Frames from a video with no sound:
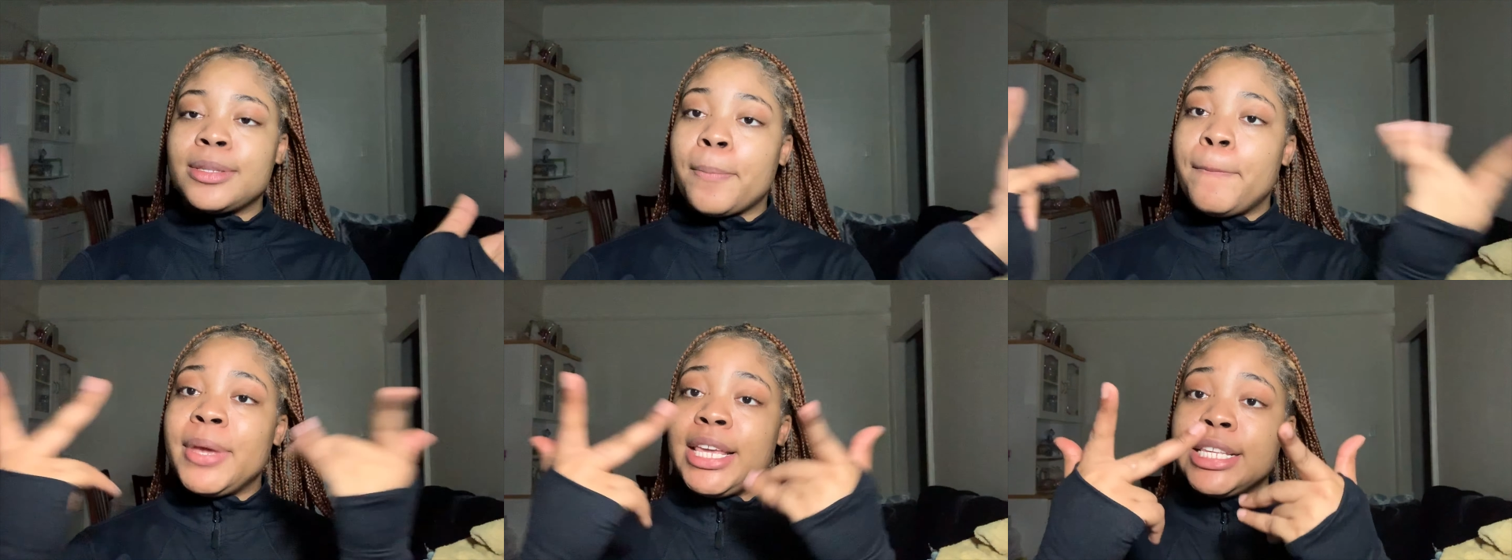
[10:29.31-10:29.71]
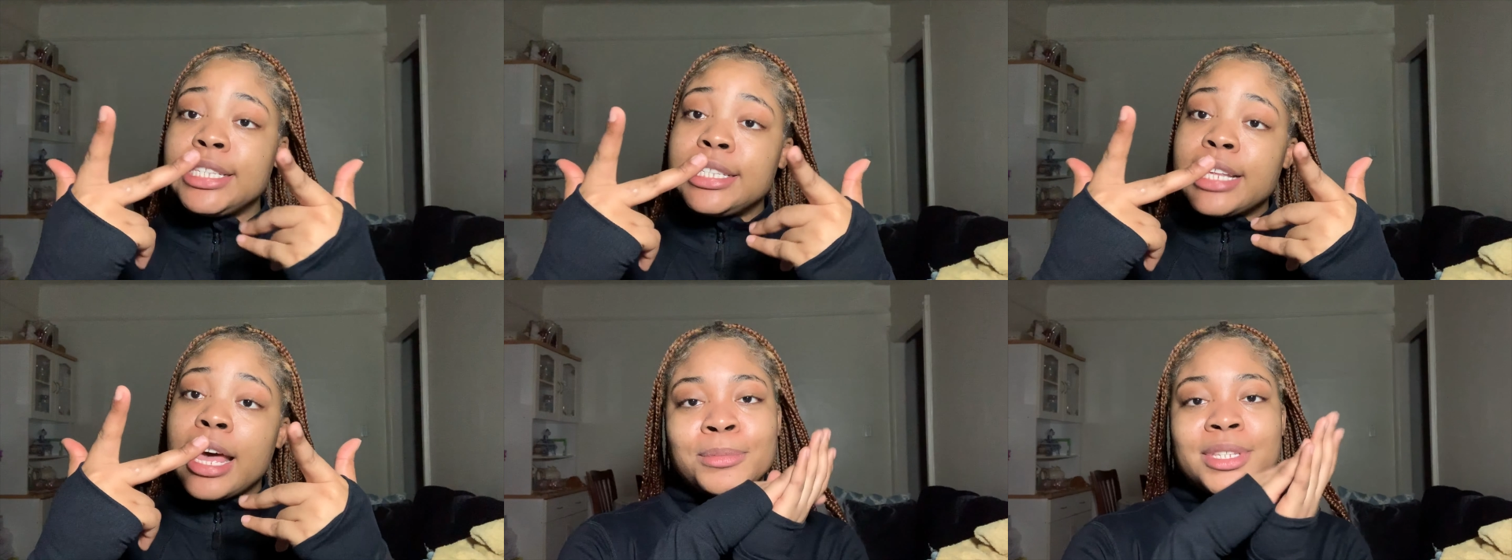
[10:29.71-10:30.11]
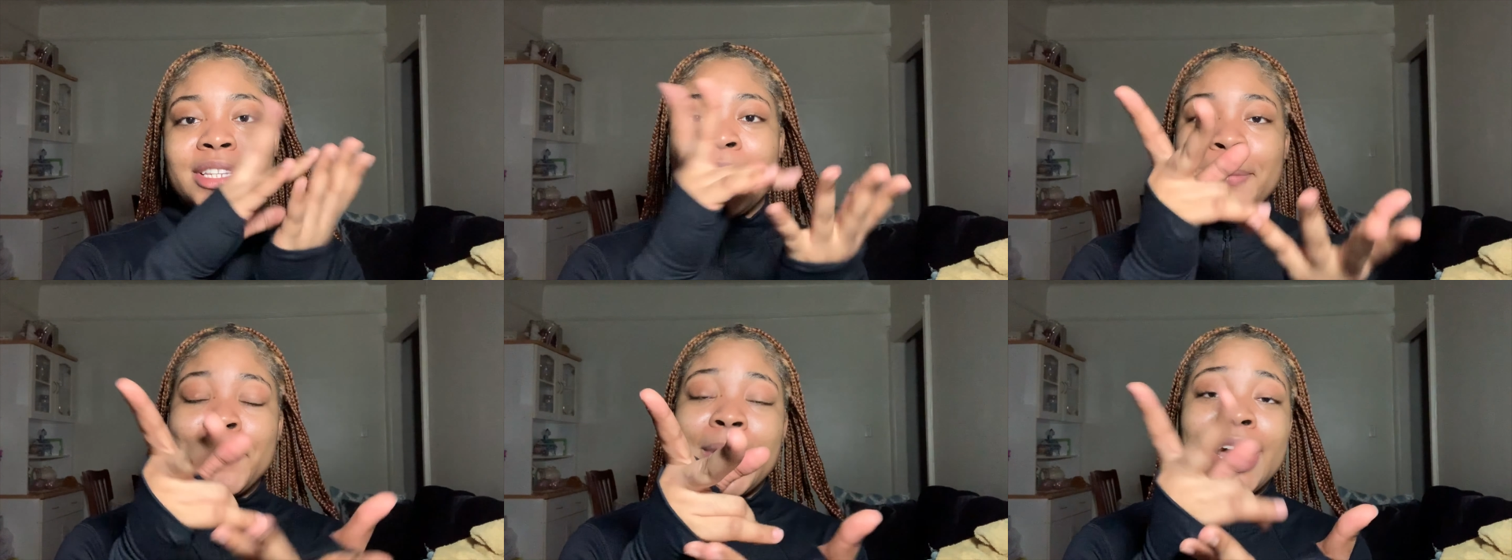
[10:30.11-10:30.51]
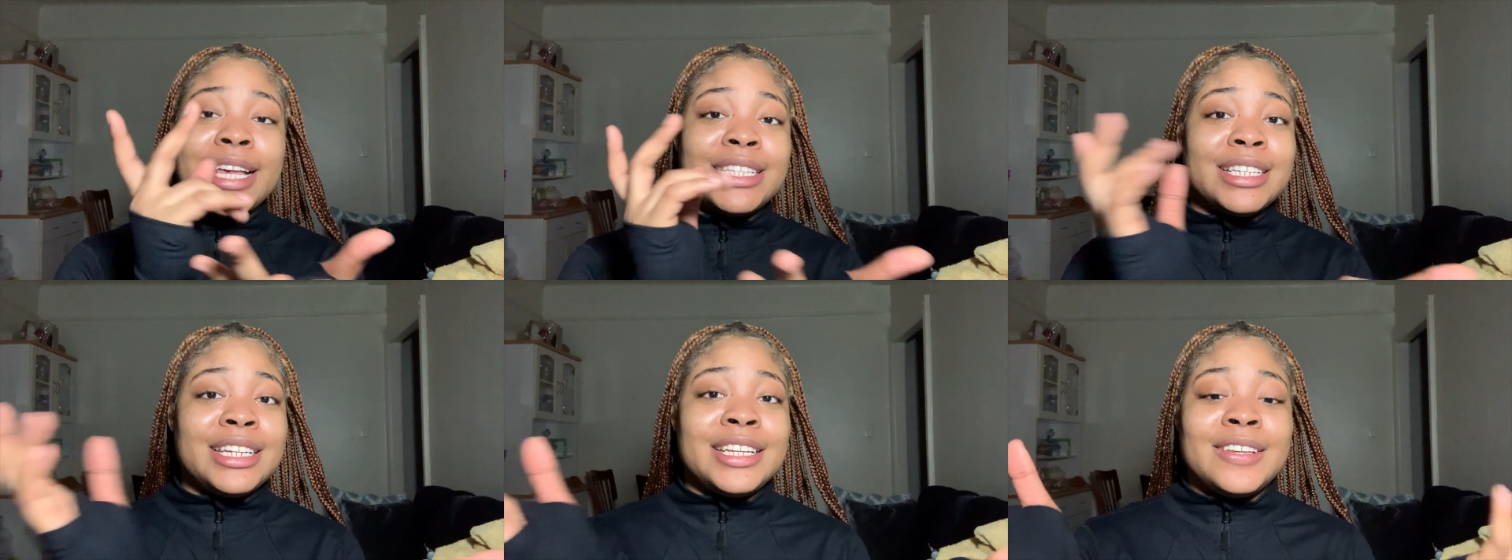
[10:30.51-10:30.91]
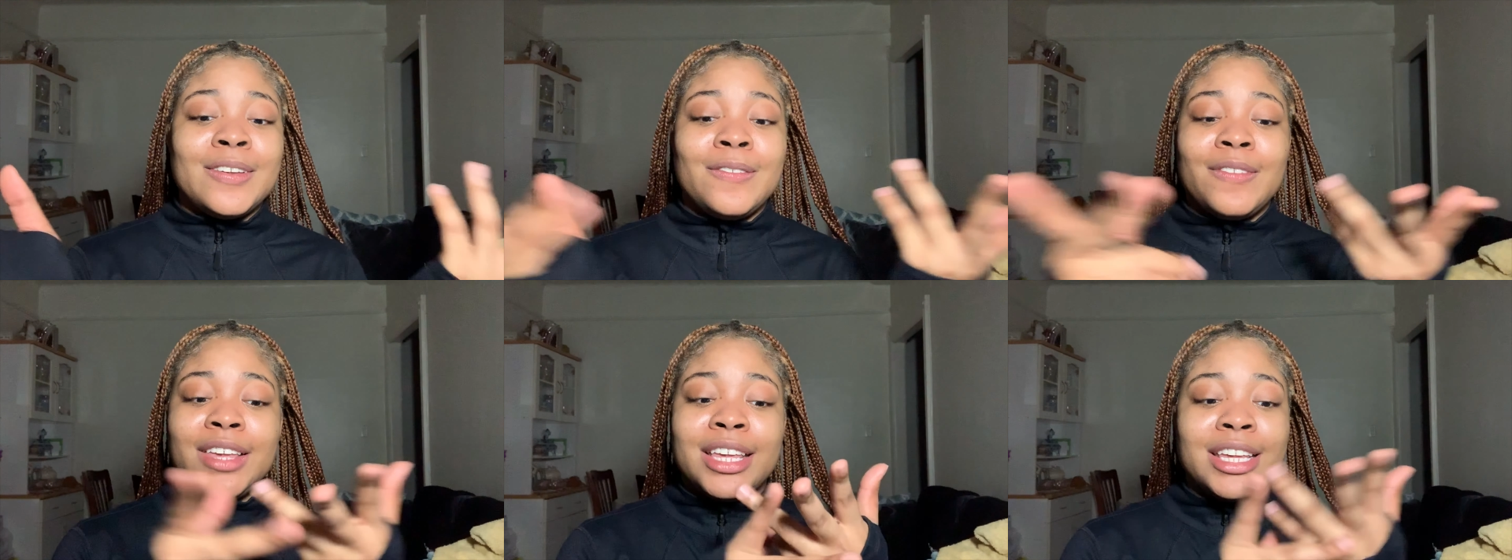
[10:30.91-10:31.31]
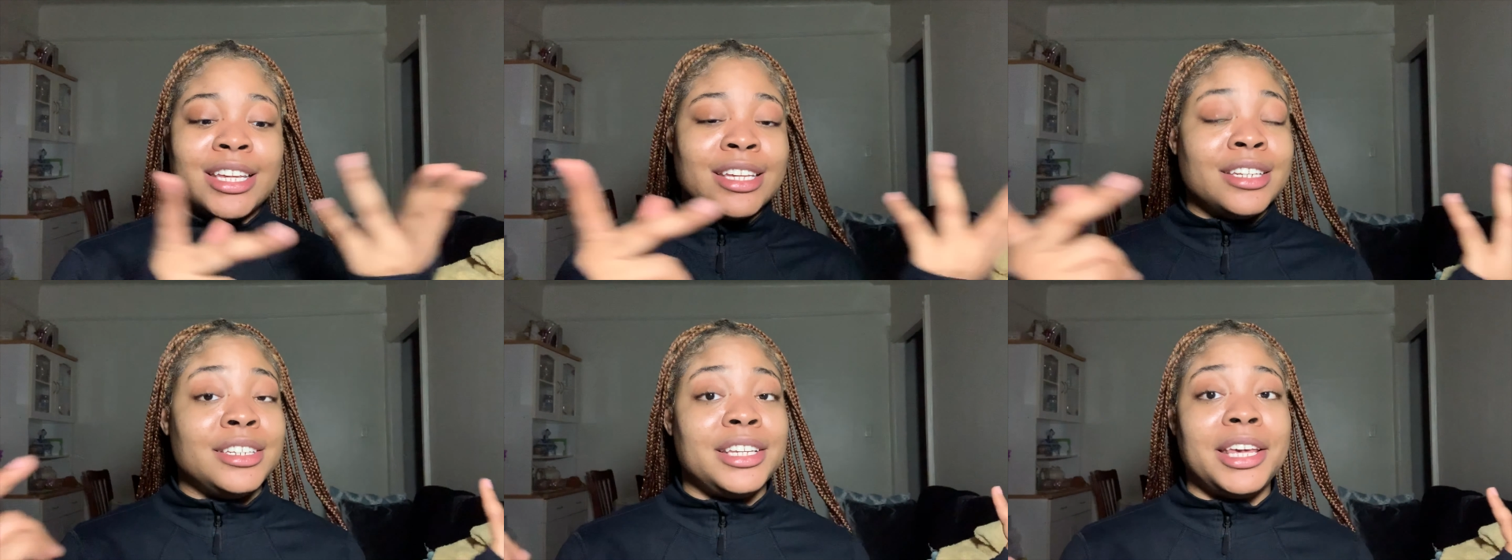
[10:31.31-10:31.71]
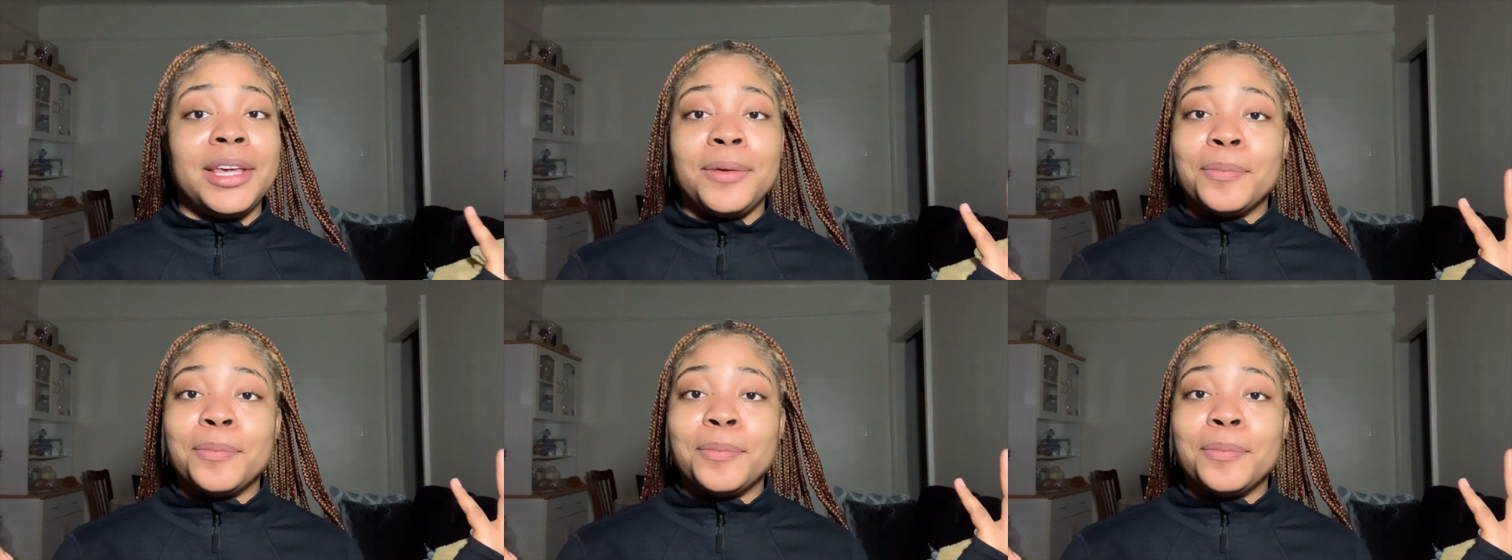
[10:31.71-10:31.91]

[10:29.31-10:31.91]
peace out, stay positive, and yeah,